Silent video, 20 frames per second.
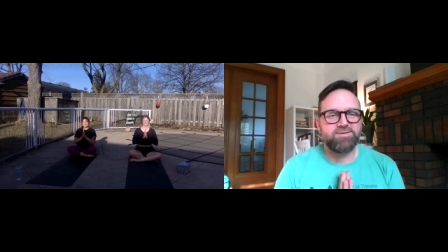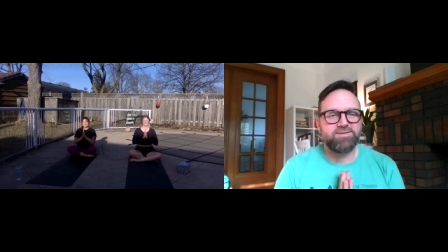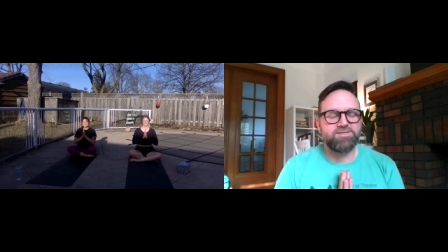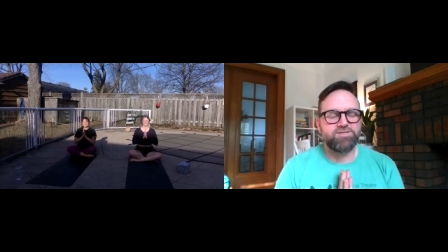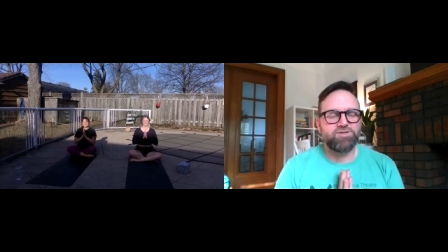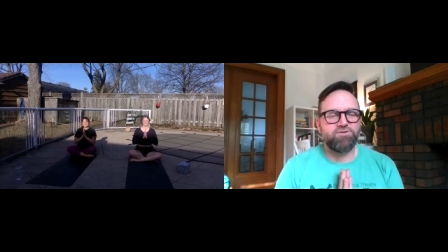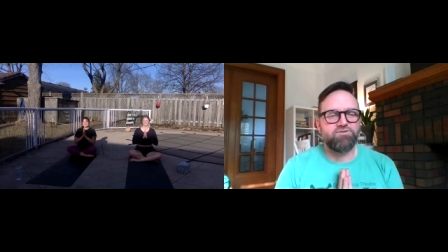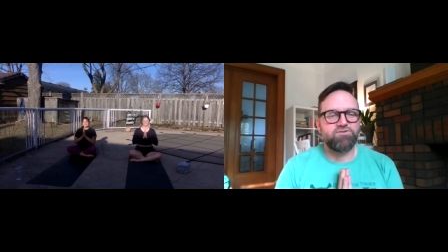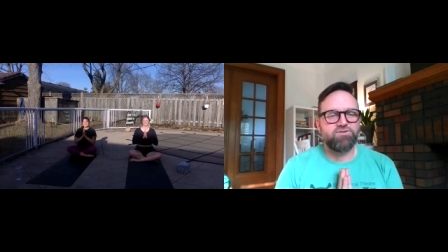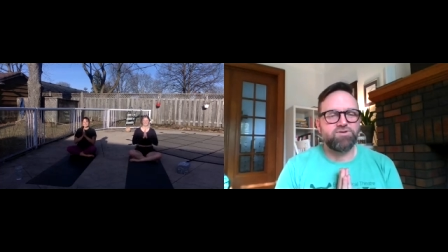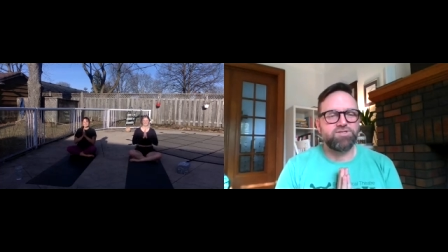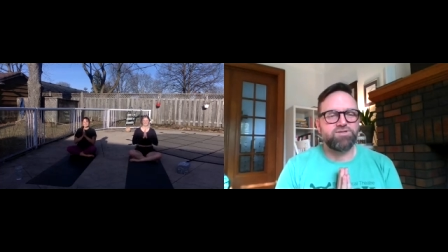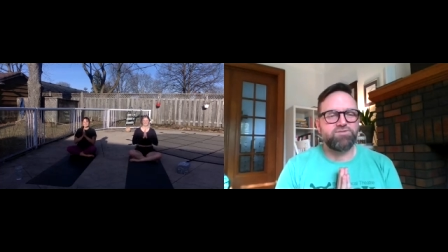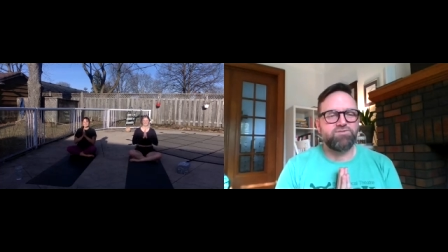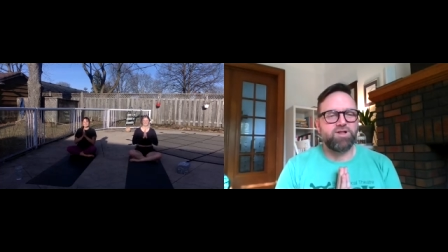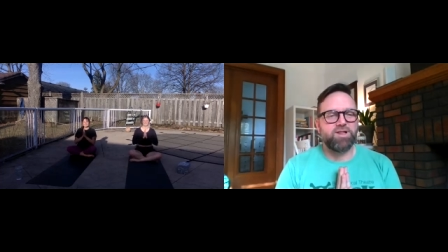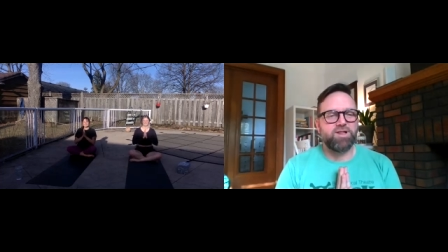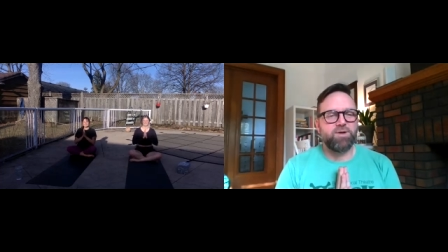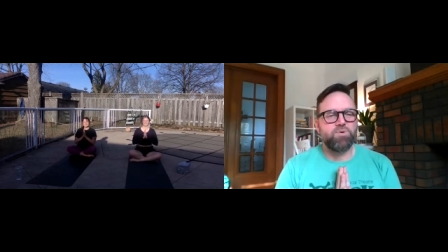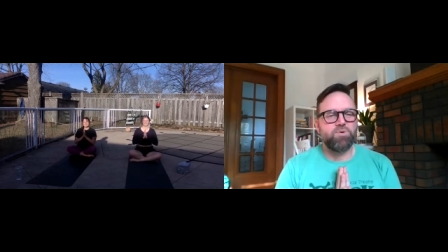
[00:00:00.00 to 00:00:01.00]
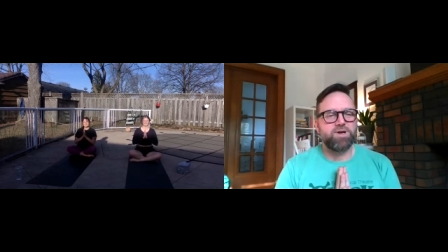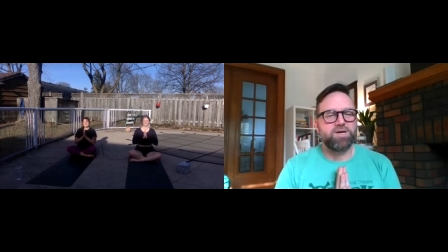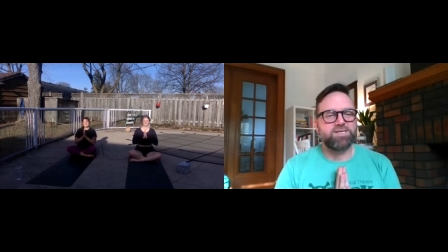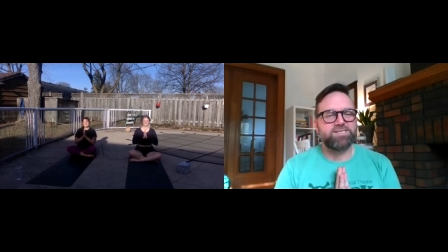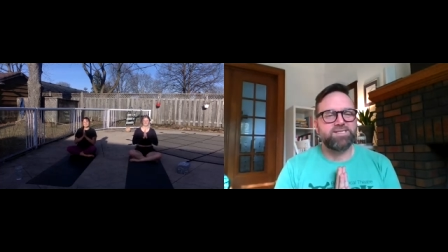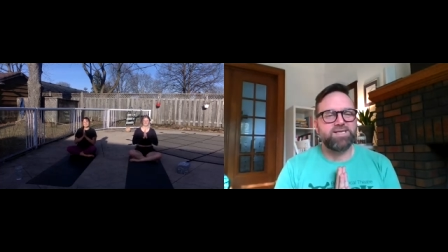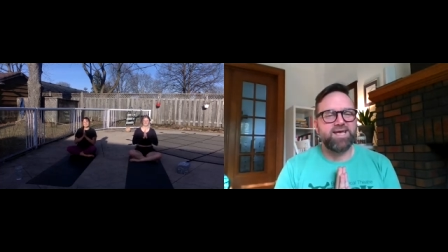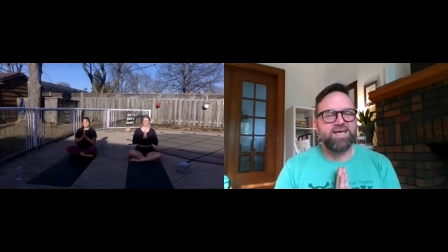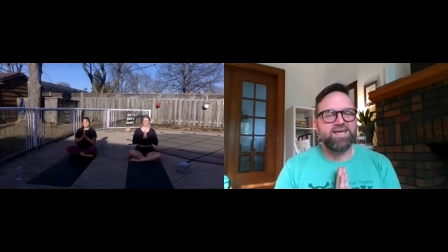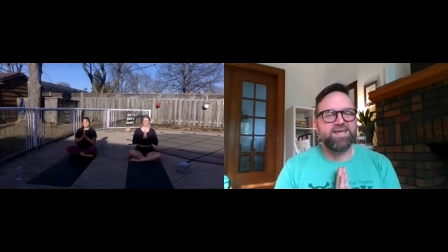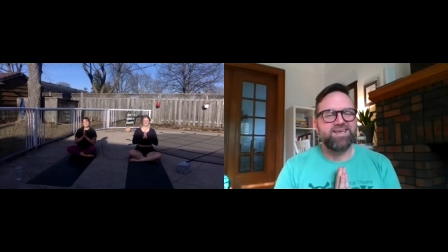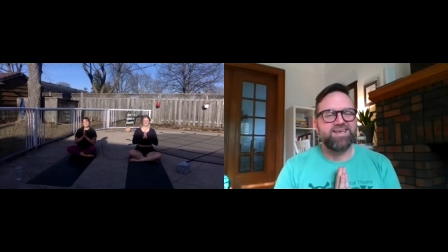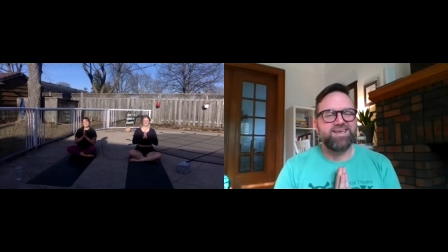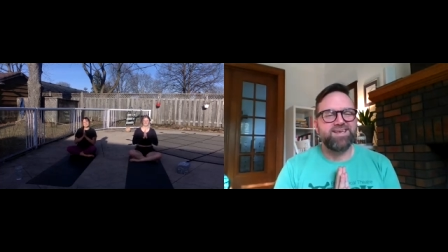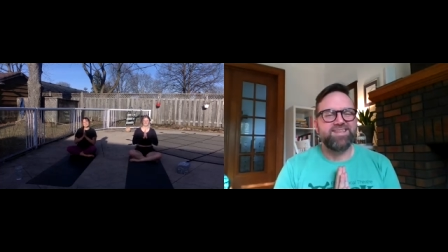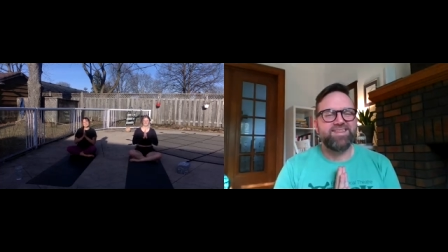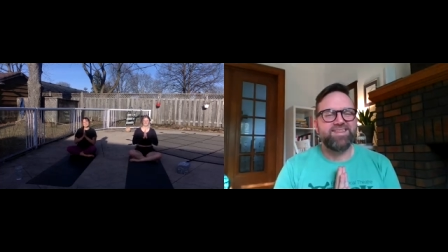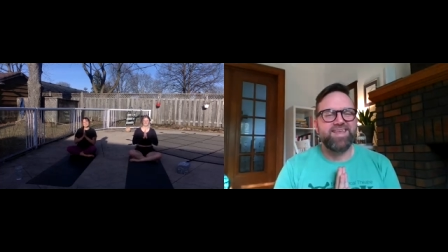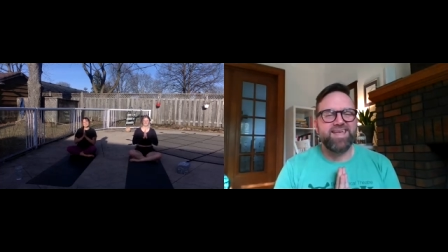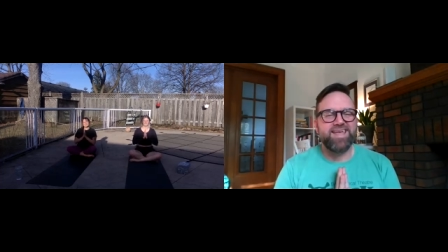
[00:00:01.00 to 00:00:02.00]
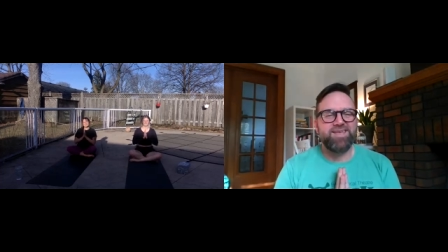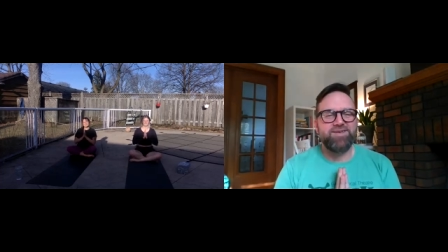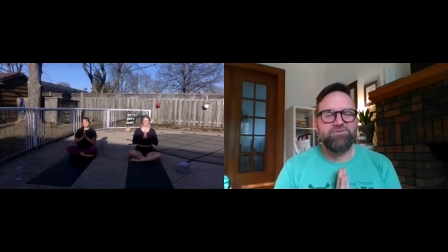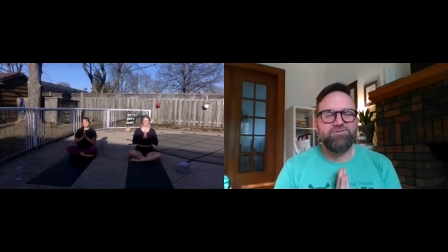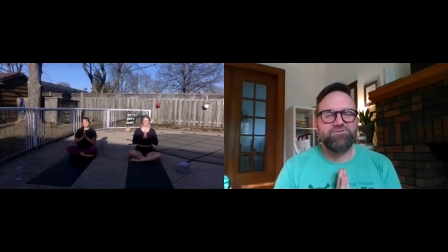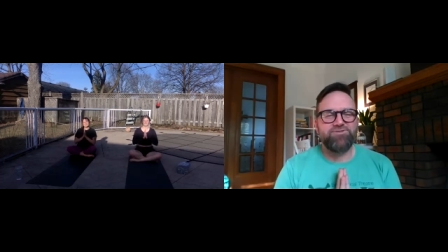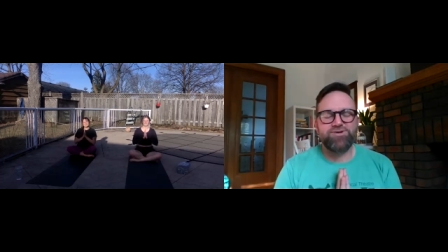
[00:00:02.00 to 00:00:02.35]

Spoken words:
So first of all, I want to say thank you